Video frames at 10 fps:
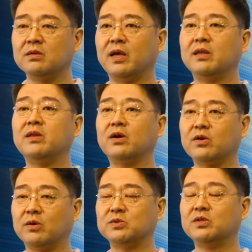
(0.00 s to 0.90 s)
And there
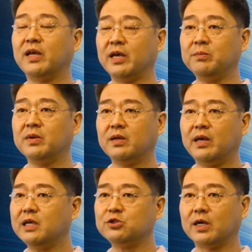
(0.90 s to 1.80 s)
comes the name
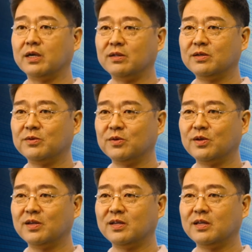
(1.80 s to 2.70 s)
Agile.
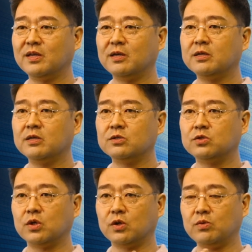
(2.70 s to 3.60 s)

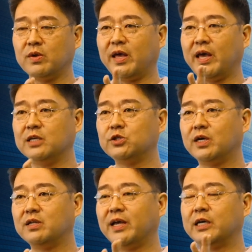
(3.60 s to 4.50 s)
So
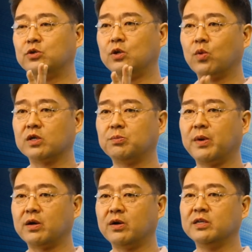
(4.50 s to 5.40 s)
Agile actually works
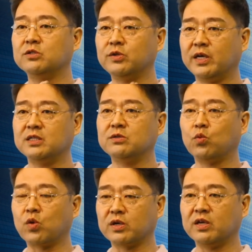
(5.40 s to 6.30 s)
better in today's
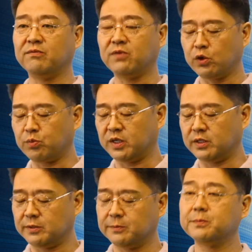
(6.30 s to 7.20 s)
working environment.